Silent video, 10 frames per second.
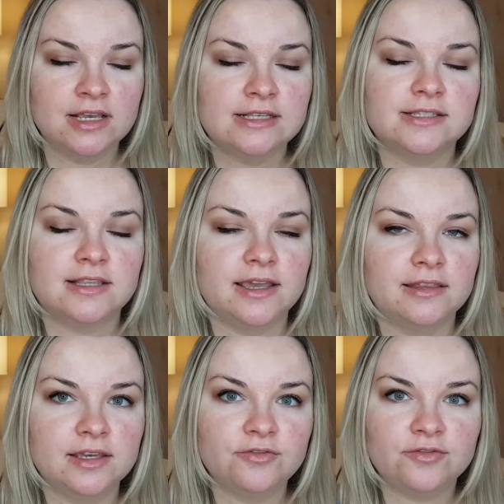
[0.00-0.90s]

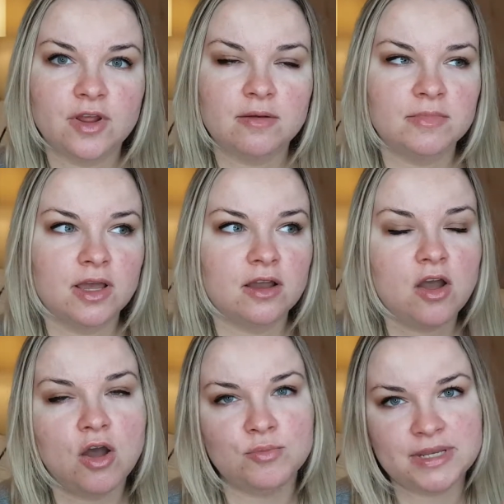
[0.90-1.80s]
slightly from a
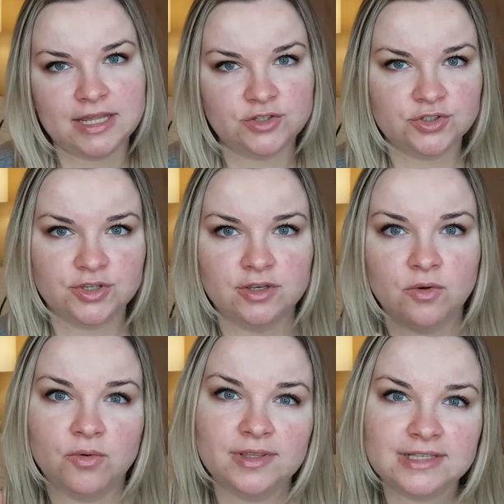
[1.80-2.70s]
combination
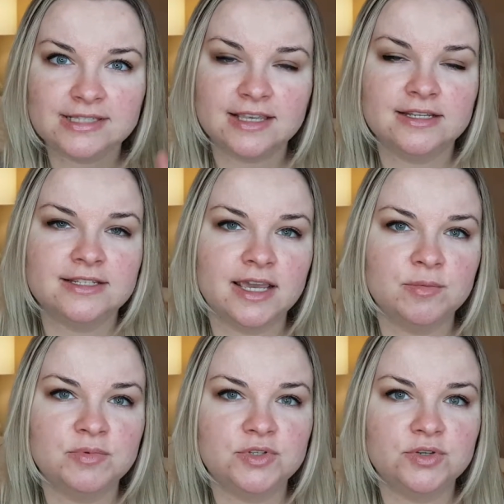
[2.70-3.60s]
oily skin
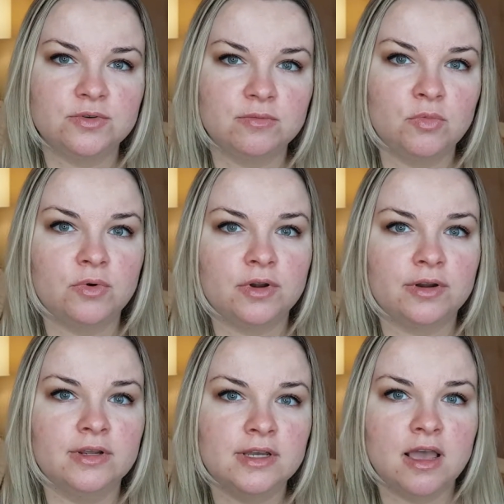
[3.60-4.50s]
type to a
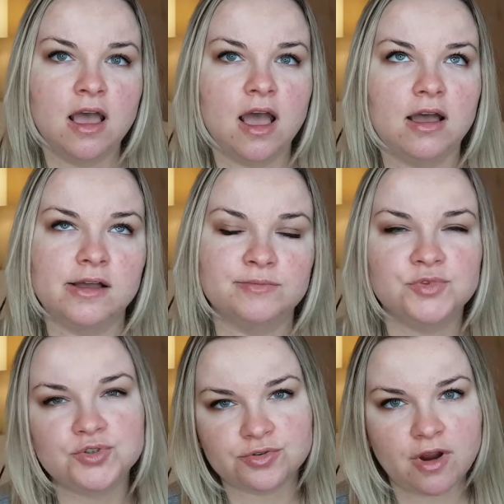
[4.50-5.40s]
more
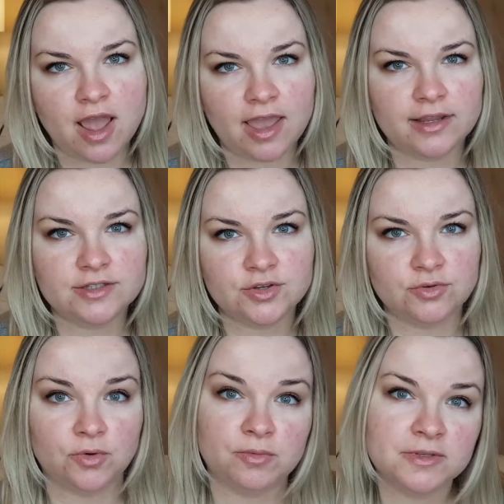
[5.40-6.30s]
dry to
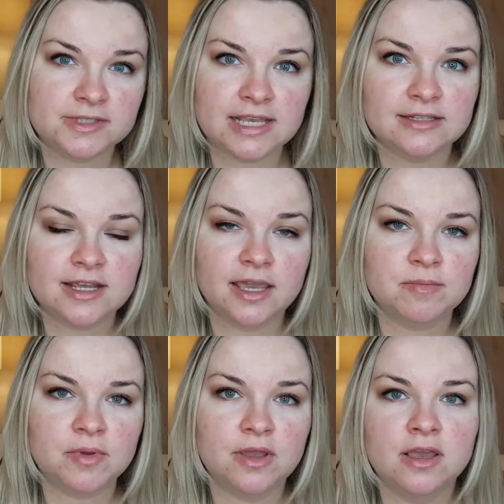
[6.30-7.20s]
normal skin
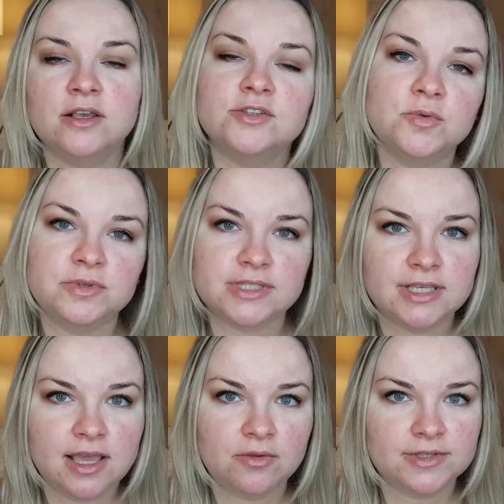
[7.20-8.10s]
type. So we'll
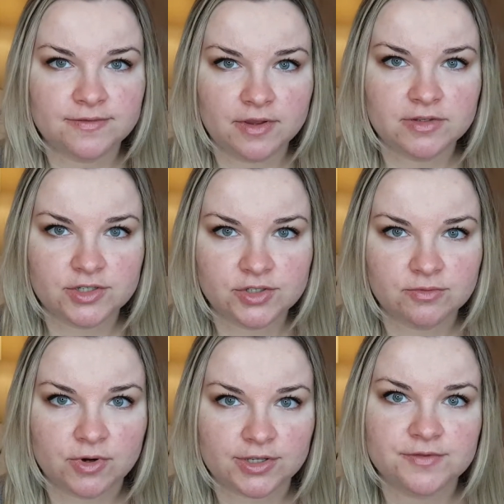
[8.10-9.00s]
see how this
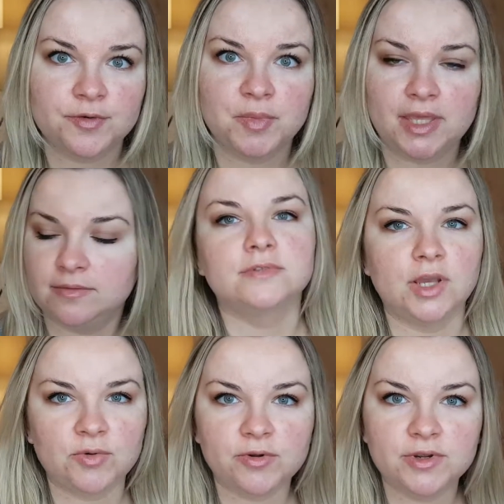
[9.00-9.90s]
foundation works for me.
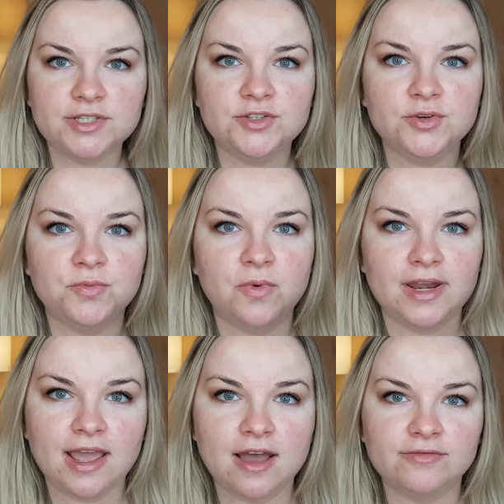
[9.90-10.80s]
Now we're going to do
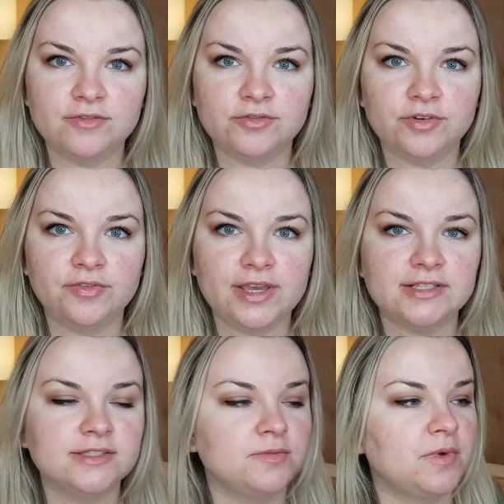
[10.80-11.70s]
one half of our
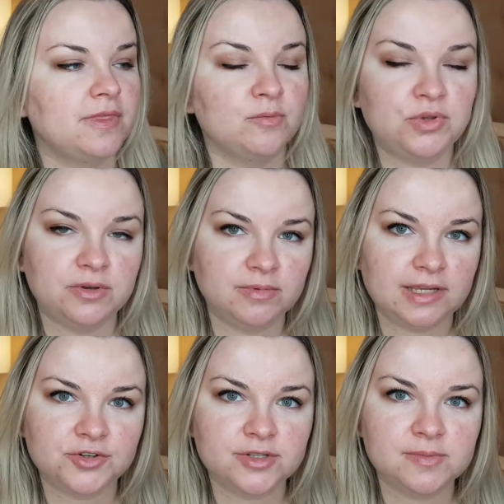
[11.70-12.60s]
face with a Beauty
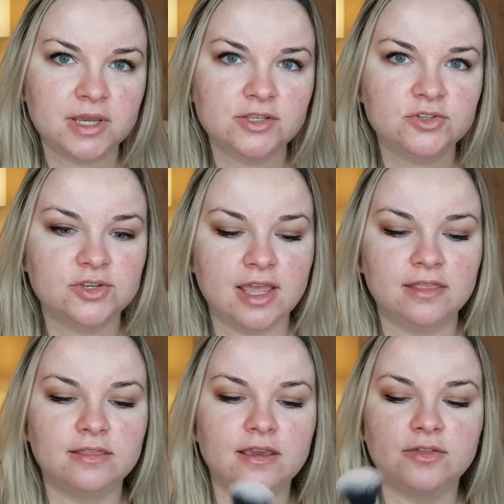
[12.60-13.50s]
Blender sponge
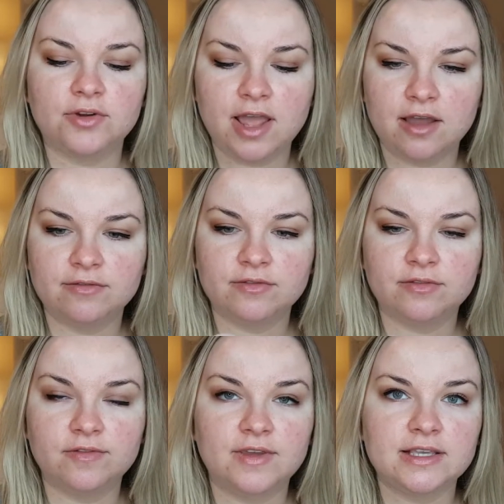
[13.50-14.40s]
and the other half of
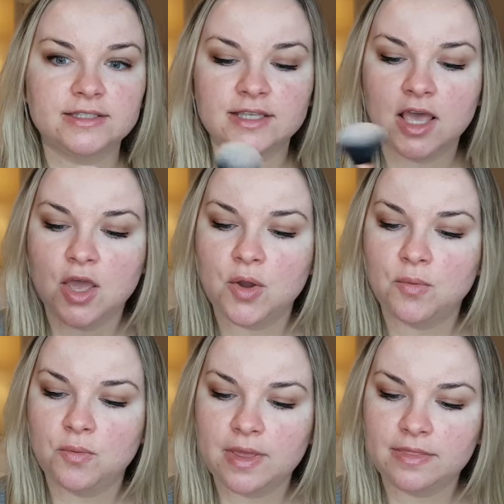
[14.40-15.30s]
the face
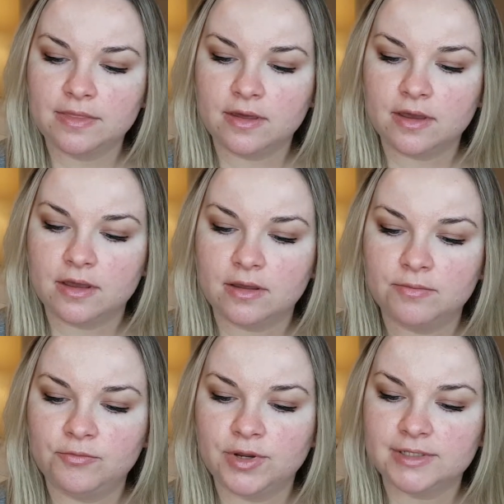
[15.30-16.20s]
with a
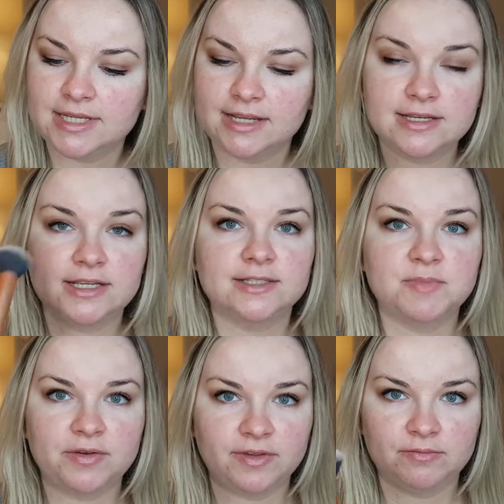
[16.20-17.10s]
Real Techniques
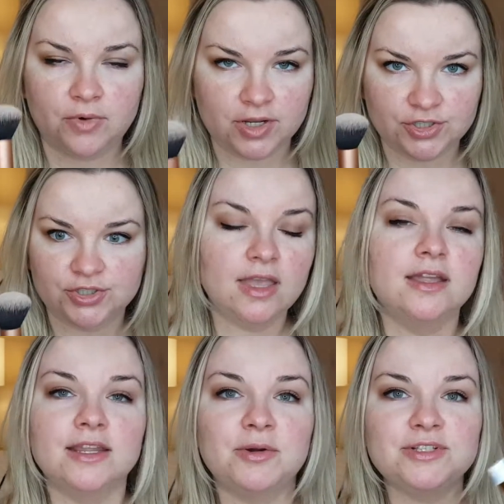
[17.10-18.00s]
buffing brush.
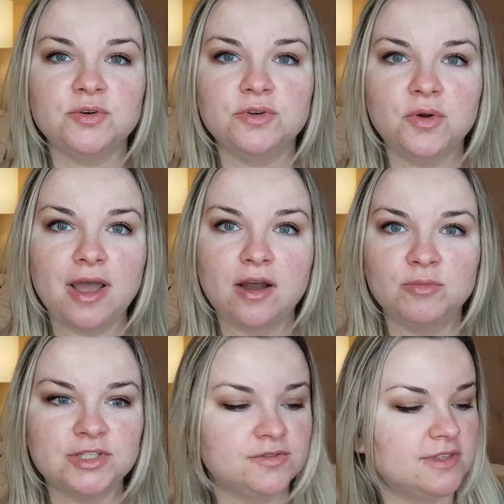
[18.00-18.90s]
Now I don't know how
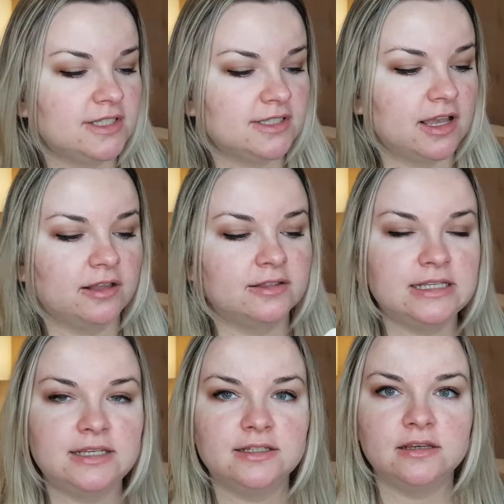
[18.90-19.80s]
much of this I'll
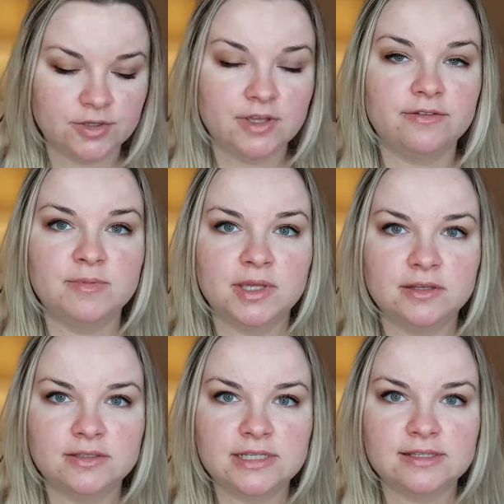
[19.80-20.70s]
need to give me a
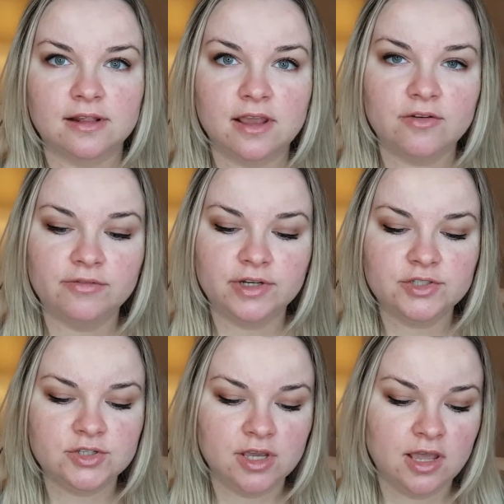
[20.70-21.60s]
decent
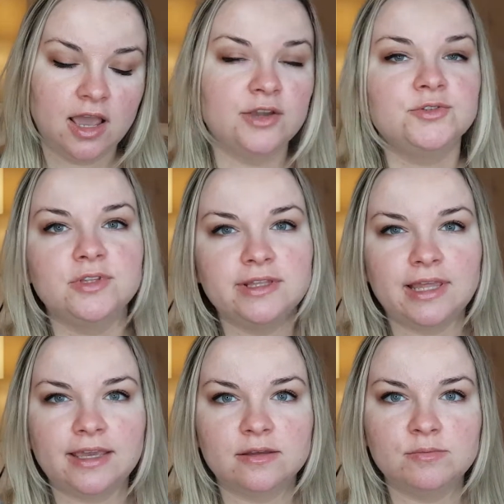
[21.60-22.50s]
coverage. I usually
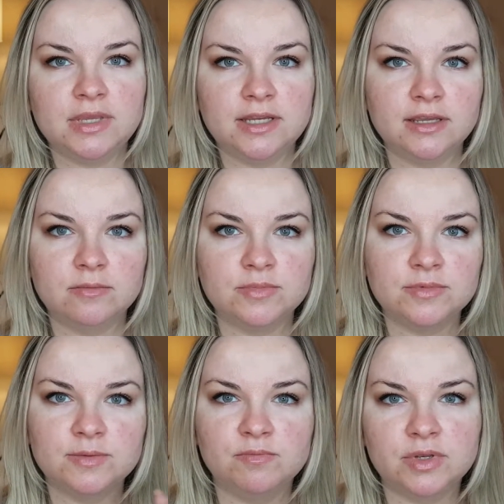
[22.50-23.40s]
like a medium
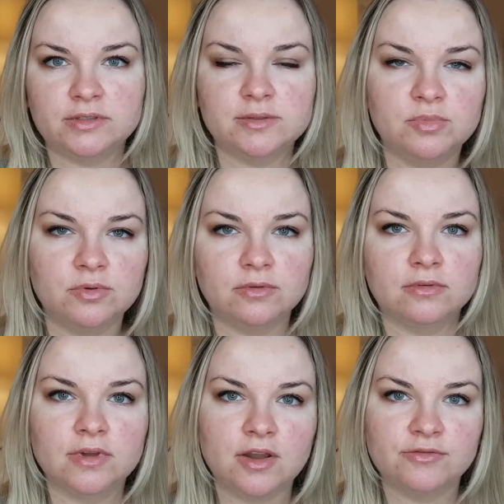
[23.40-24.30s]
to
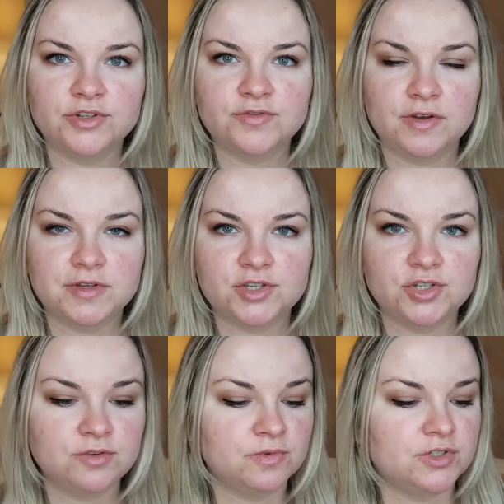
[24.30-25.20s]
buildable coverage
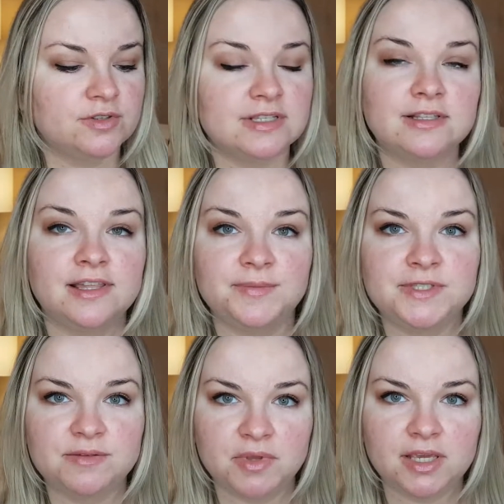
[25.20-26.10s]
foundation, which this claims
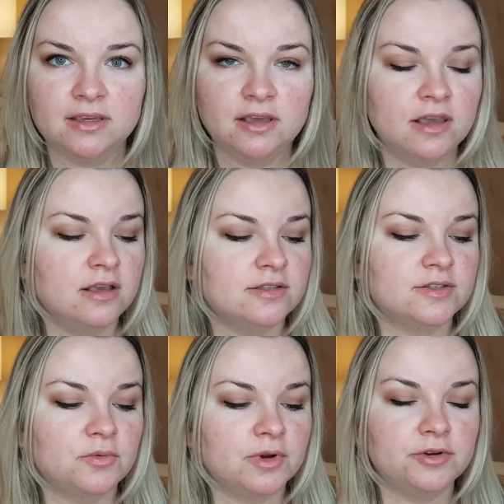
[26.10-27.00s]
to be.
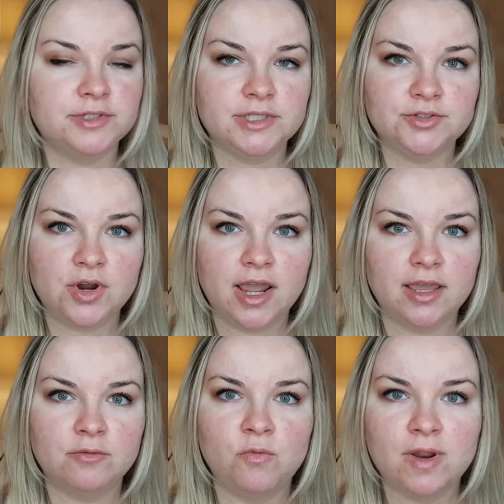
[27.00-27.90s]
So we're going to
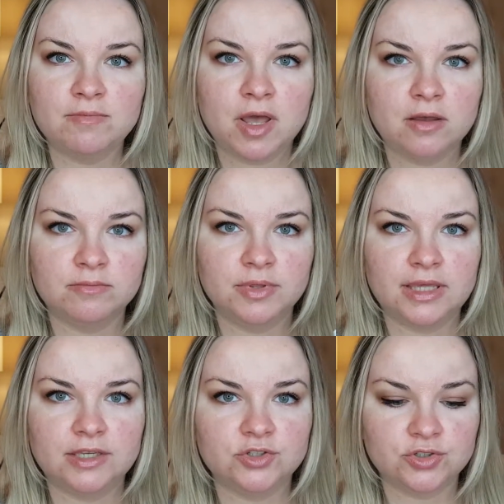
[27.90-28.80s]
try one pump
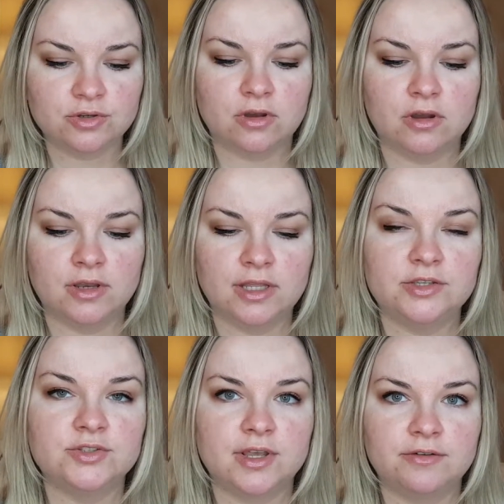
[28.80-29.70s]
each on
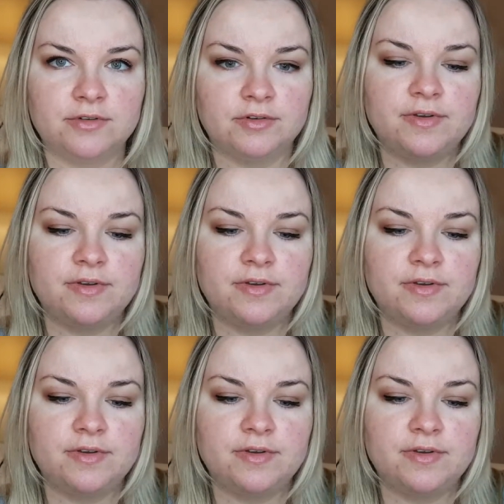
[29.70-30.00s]
each side of our